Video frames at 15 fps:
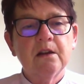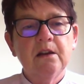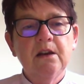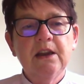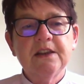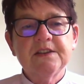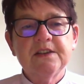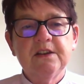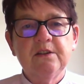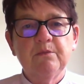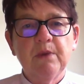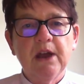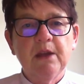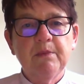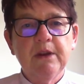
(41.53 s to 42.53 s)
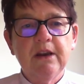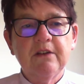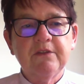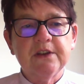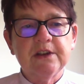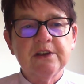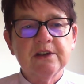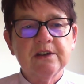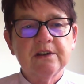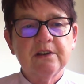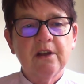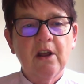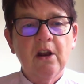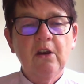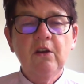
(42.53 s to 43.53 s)
Listen, my beloved,
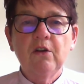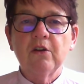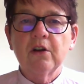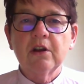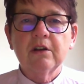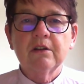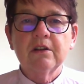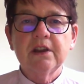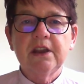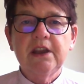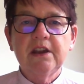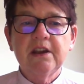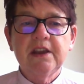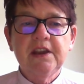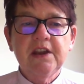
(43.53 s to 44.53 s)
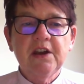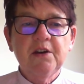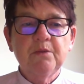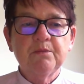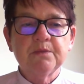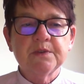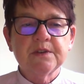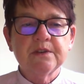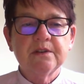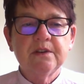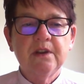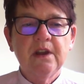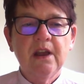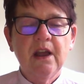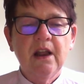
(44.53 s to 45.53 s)
look, here he comes,
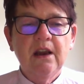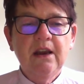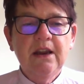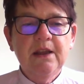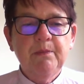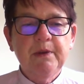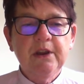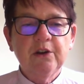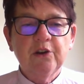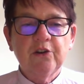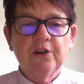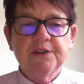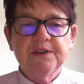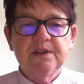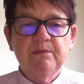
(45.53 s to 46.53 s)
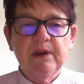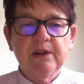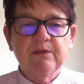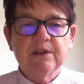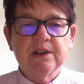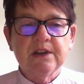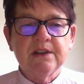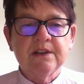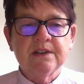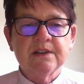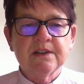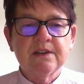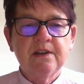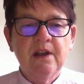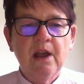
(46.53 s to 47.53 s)
leaping across the
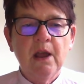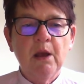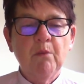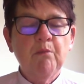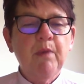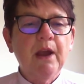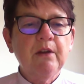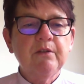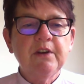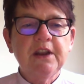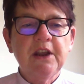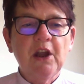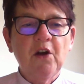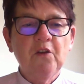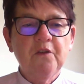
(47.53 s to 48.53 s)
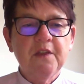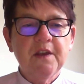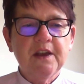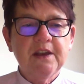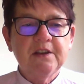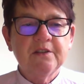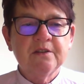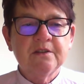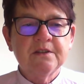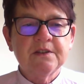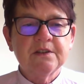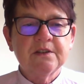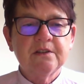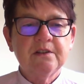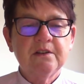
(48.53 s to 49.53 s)
mountains, bounding over the
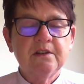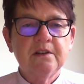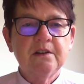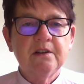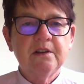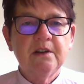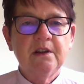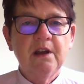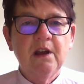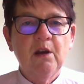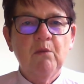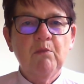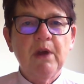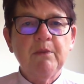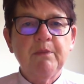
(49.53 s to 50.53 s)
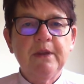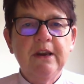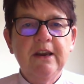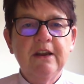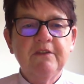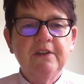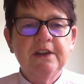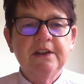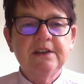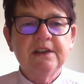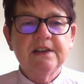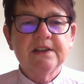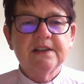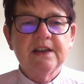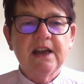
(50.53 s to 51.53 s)
hills. My beloved
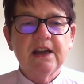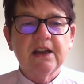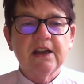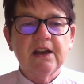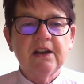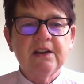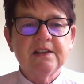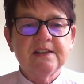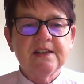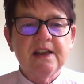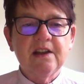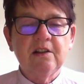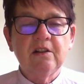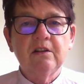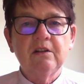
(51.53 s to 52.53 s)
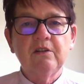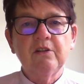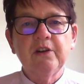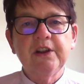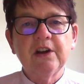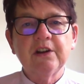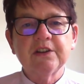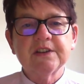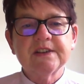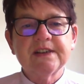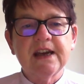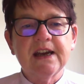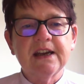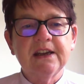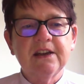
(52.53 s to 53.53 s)
is like a gazelle or a young
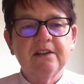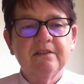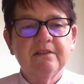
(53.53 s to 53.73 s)
stag.